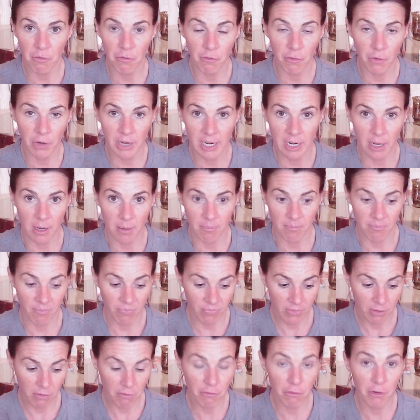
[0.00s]
freedom.
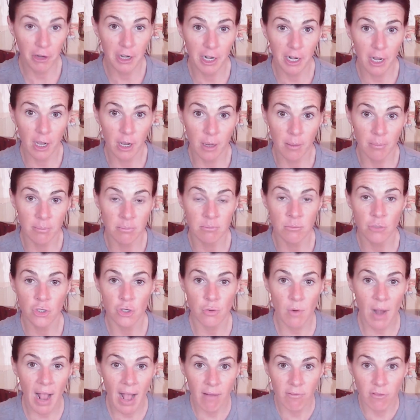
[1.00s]
Freedom,
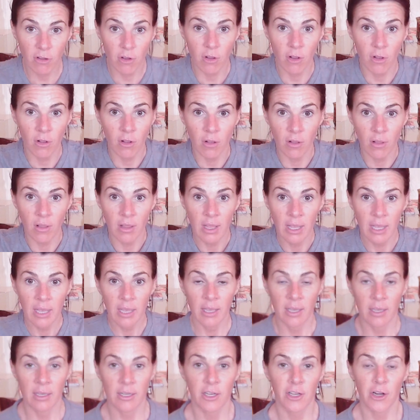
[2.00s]
travel,
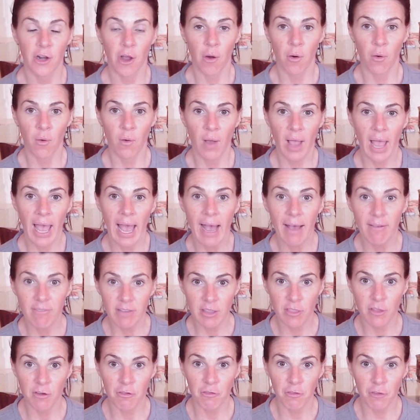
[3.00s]

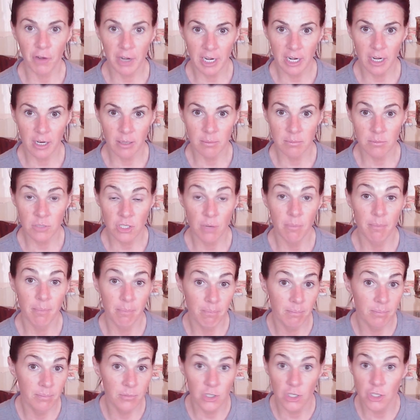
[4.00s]
having the freedom
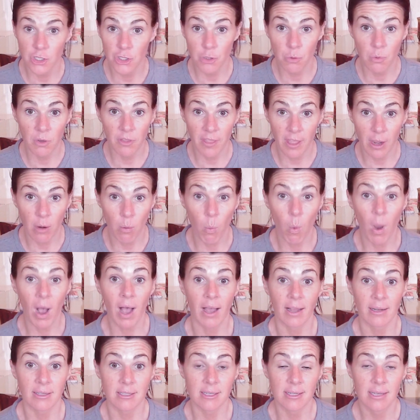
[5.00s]
to do what they
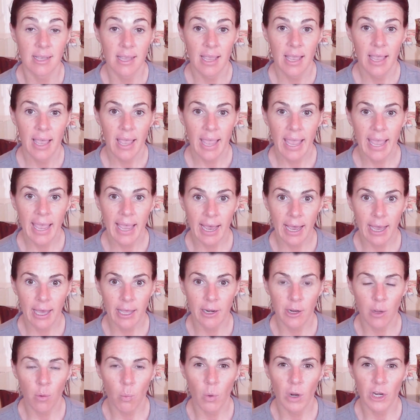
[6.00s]
want.
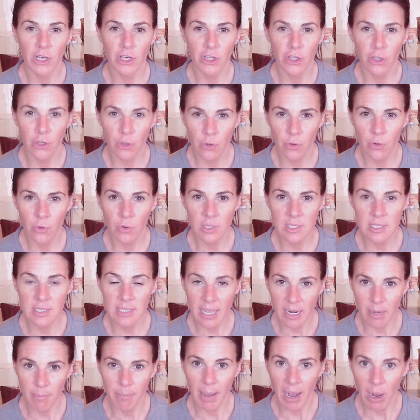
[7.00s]
And when you
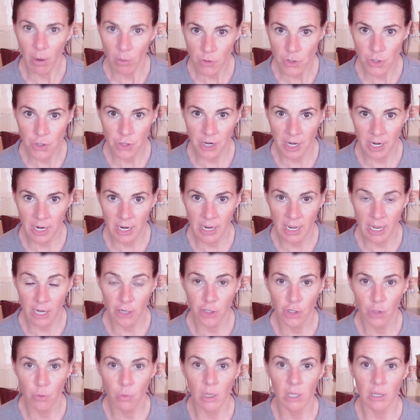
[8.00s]
set a boundary and
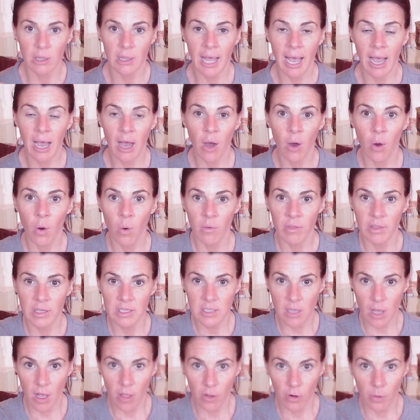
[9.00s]
you allow these
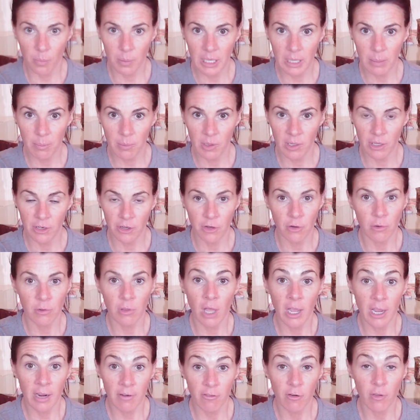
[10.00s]
other people in your
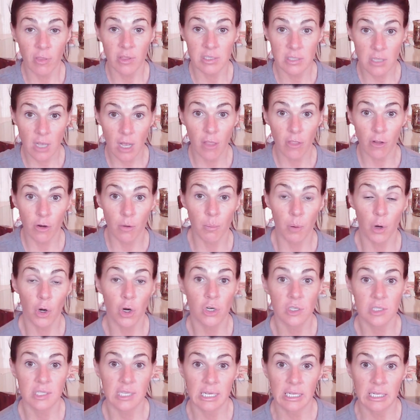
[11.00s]
life or this other
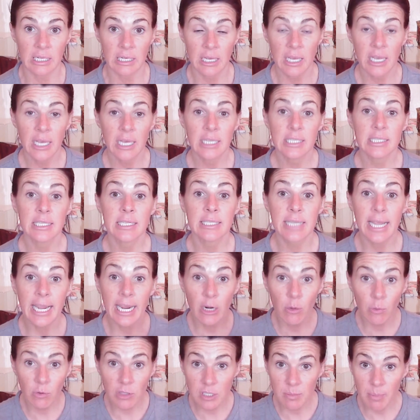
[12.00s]
person to
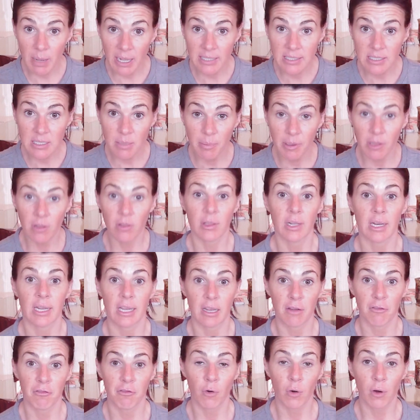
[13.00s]
take
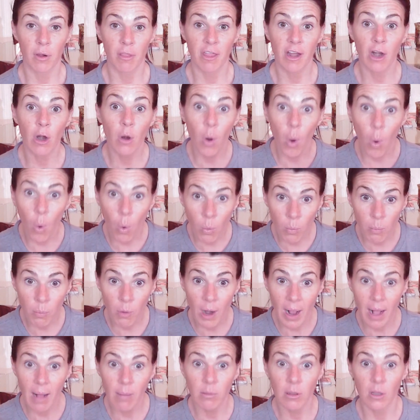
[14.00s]
responsibility for their own
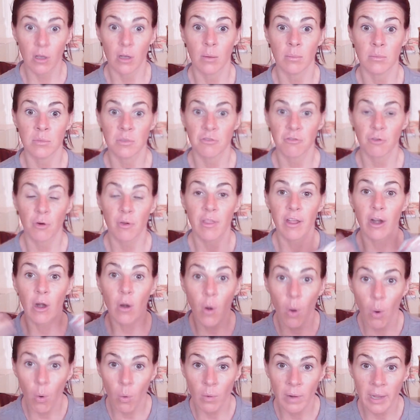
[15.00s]
problems, for their
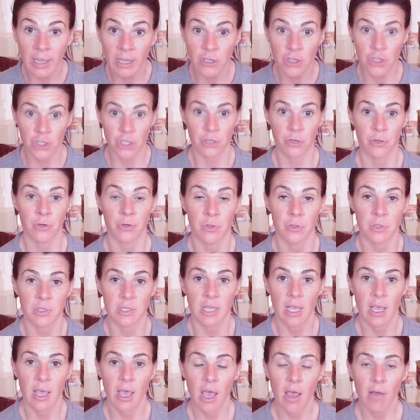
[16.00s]
own
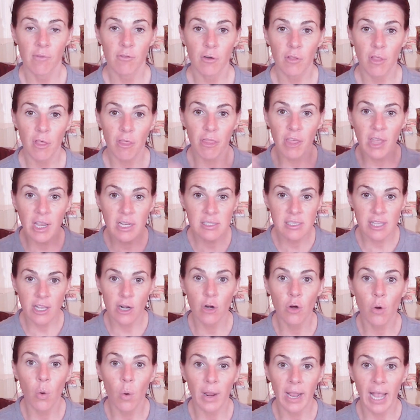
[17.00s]
issues, for the things that
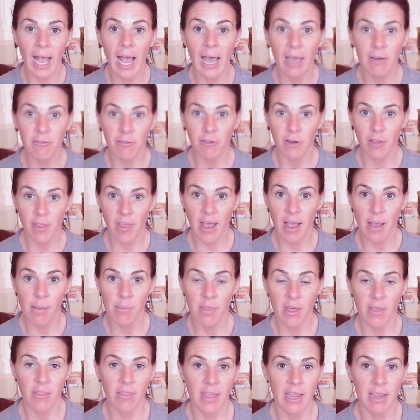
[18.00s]
are going on for them
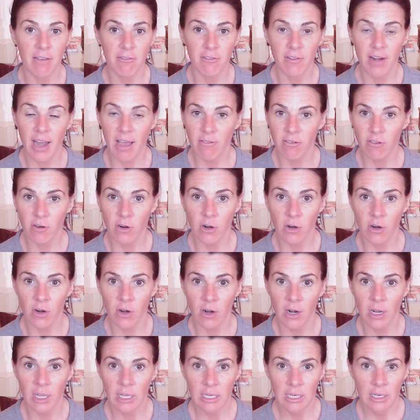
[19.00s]
that they've never
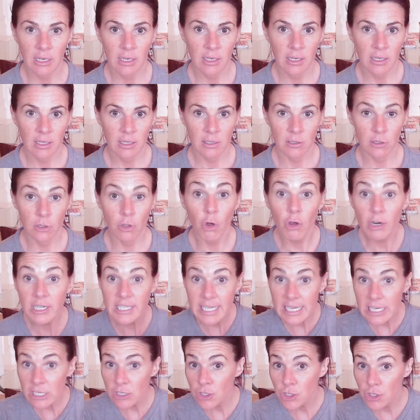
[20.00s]
looked
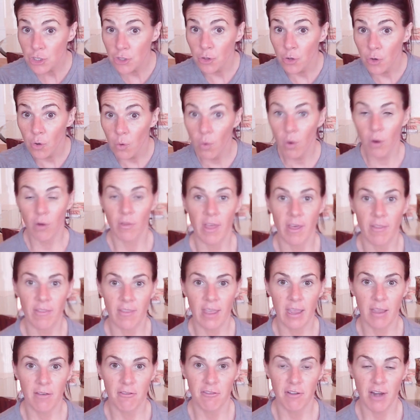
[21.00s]
into or that
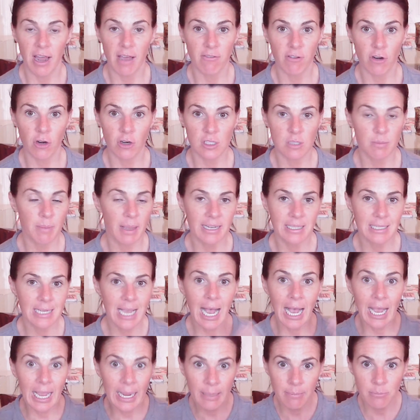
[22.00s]
they've never spent
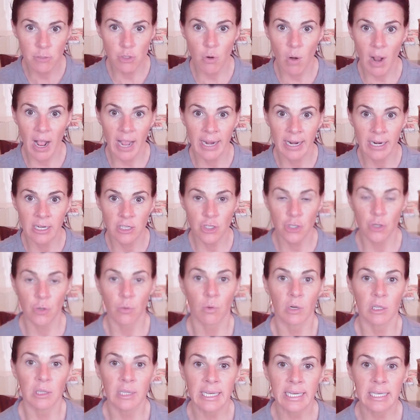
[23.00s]
time trying to
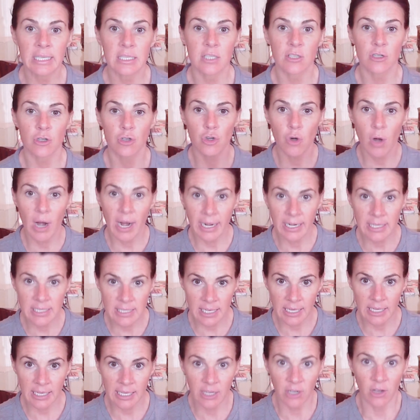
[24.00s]
release or trying to
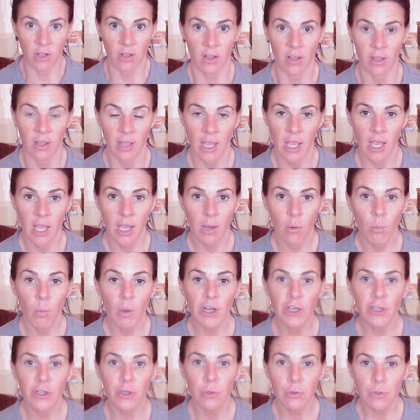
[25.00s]
heal.
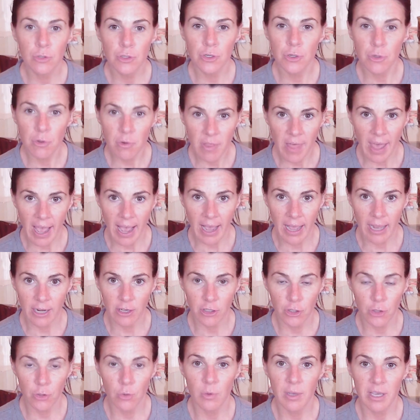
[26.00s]
When you do that,
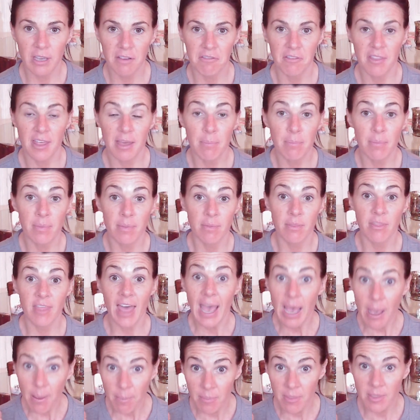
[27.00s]
you give
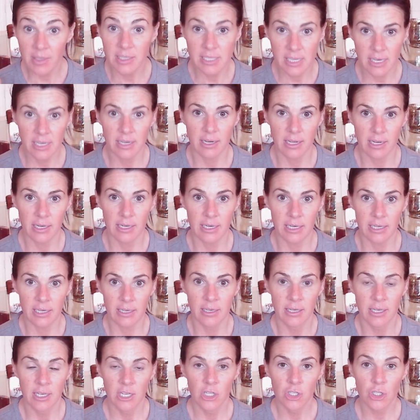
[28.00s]
them the
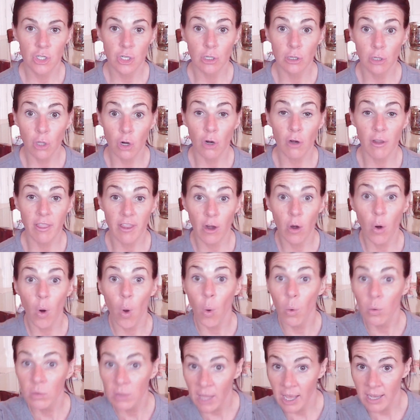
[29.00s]
dignity to learn their
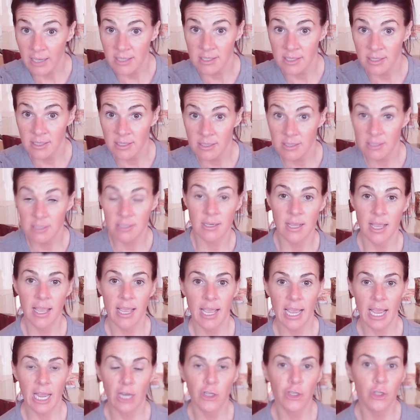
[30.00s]
own lessons,
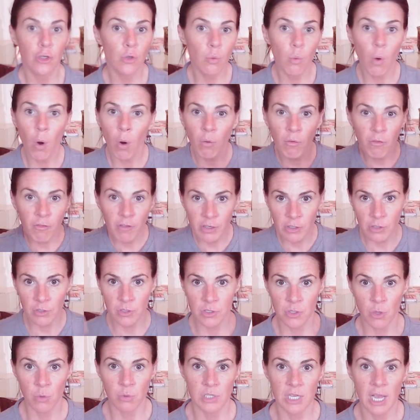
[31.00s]
and you won't feel
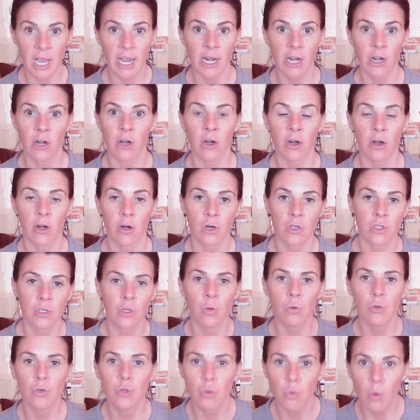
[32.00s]
so tired or
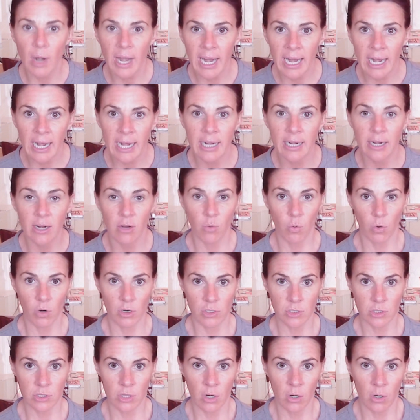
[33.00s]
so drained or
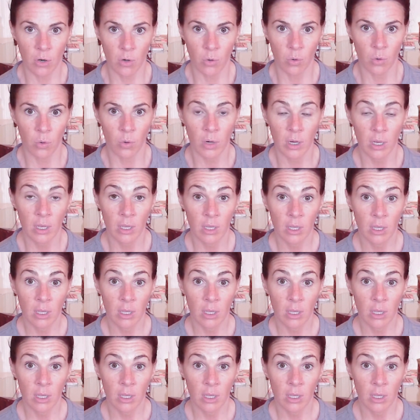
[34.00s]
so